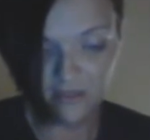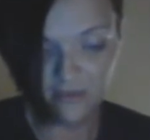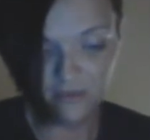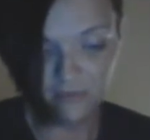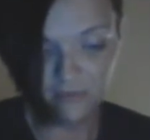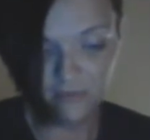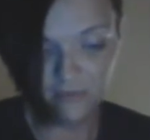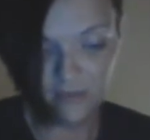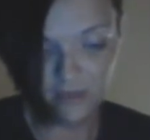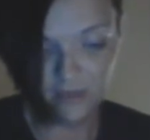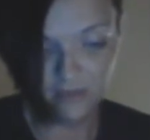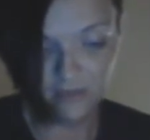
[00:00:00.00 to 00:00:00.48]

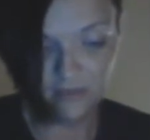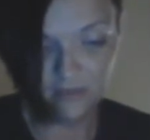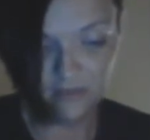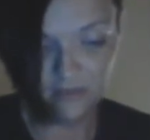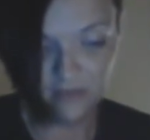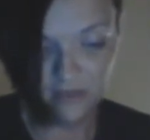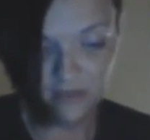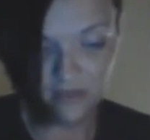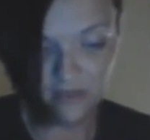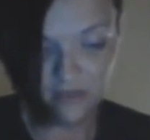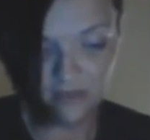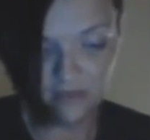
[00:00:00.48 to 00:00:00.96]
Under
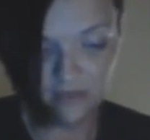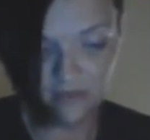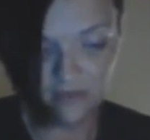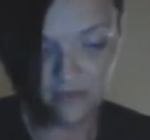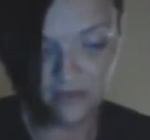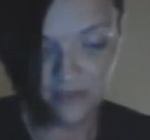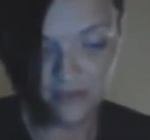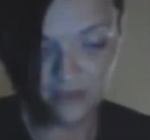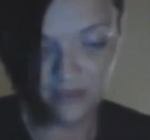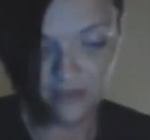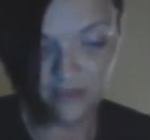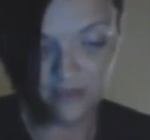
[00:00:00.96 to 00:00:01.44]
federal
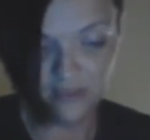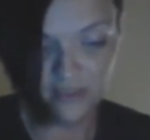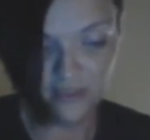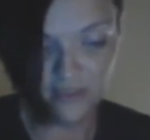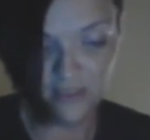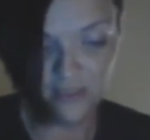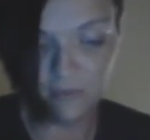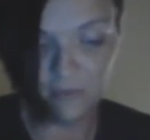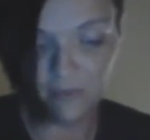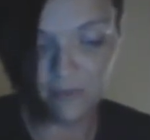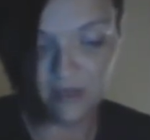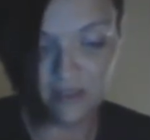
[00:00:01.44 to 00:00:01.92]
law,
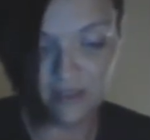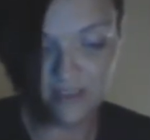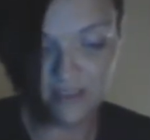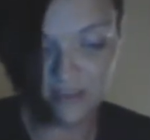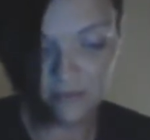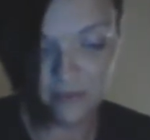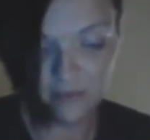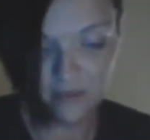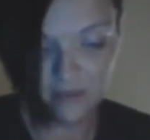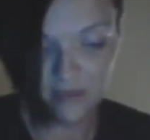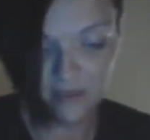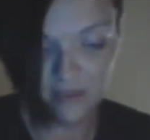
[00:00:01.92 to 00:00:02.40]
there is no
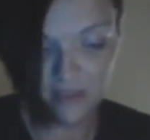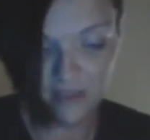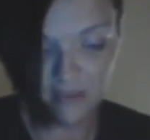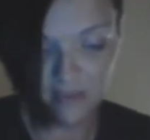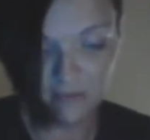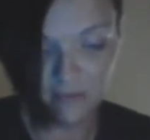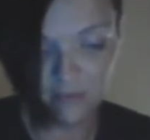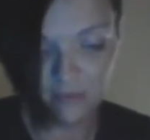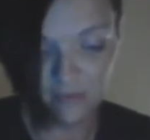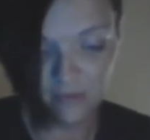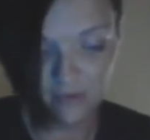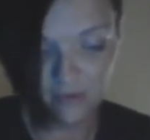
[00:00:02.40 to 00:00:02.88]

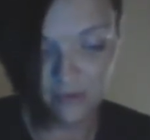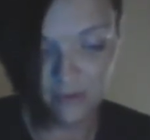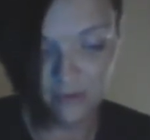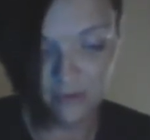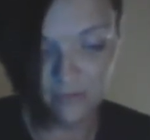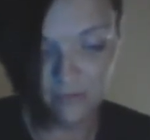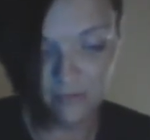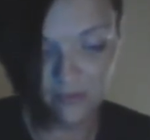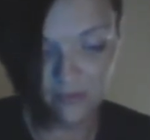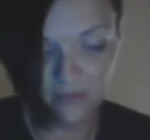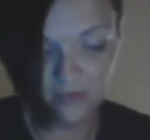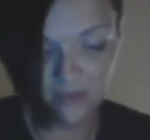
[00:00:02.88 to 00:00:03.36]
possibility of
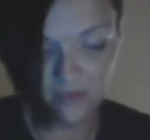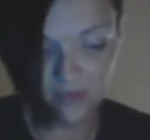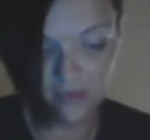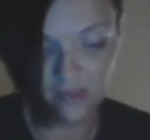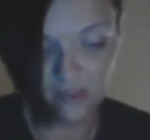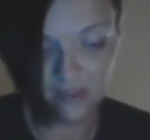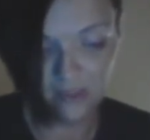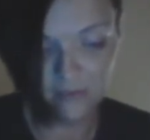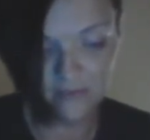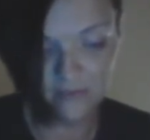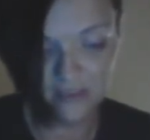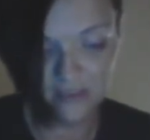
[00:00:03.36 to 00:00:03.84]
parole for
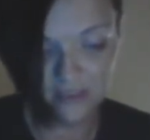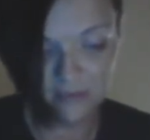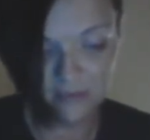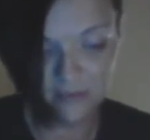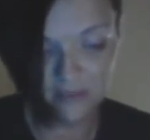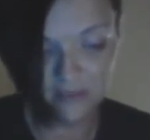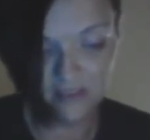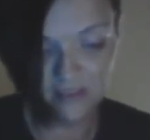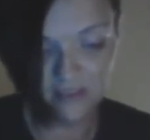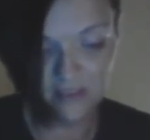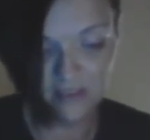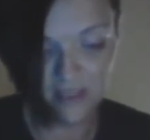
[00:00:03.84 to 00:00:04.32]

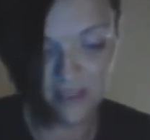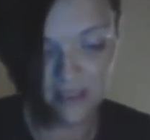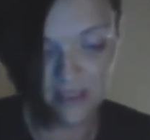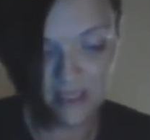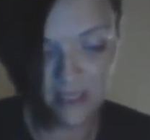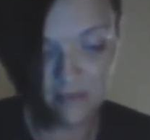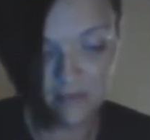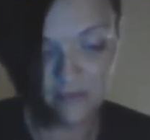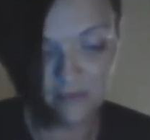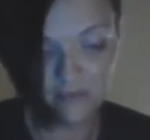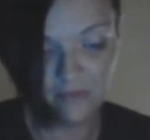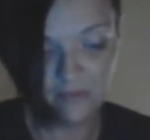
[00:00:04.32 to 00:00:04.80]
crimes committed
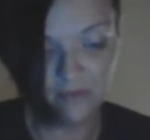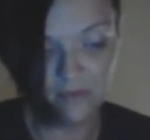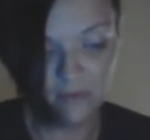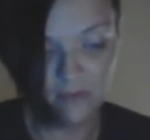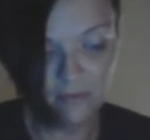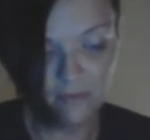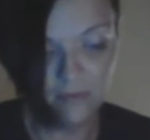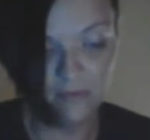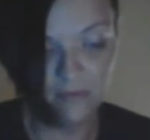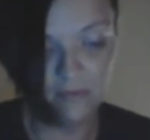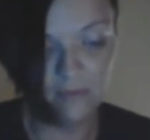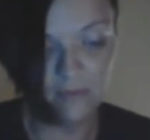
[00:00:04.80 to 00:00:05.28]

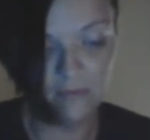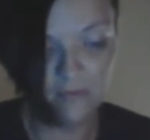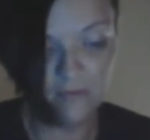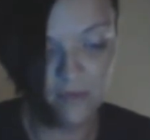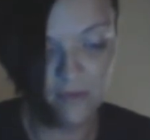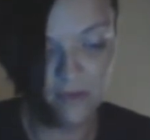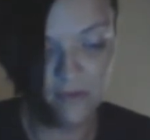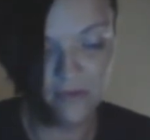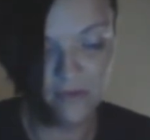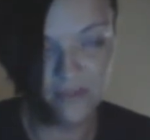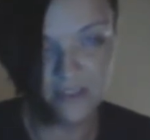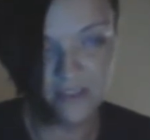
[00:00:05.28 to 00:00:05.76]
after
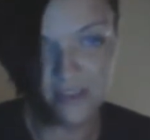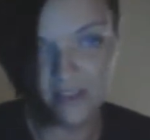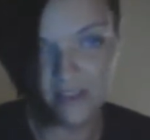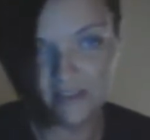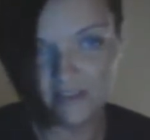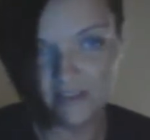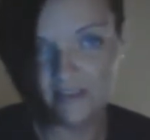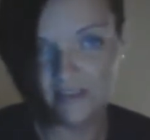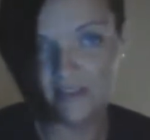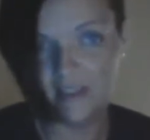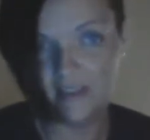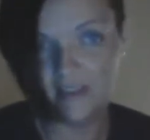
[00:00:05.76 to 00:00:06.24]
November
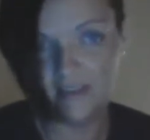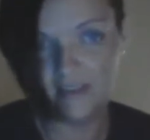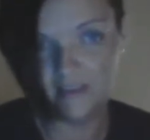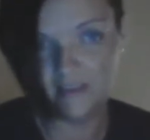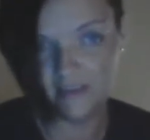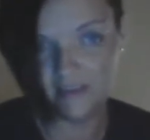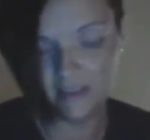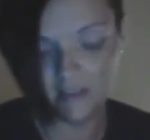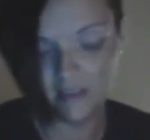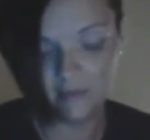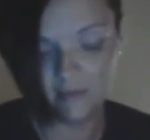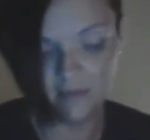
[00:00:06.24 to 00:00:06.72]
1st,
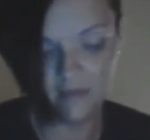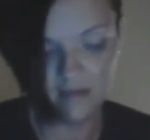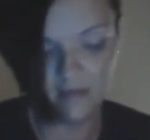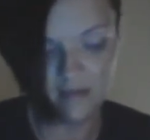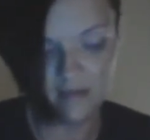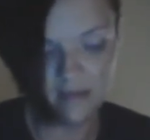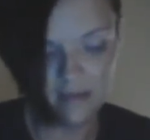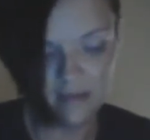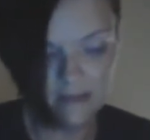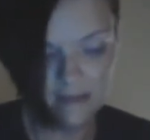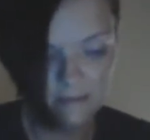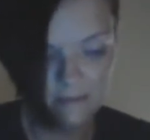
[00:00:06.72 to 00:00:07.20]

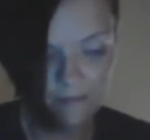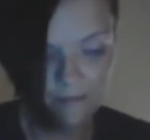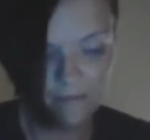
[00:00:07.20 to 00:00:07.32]
1987.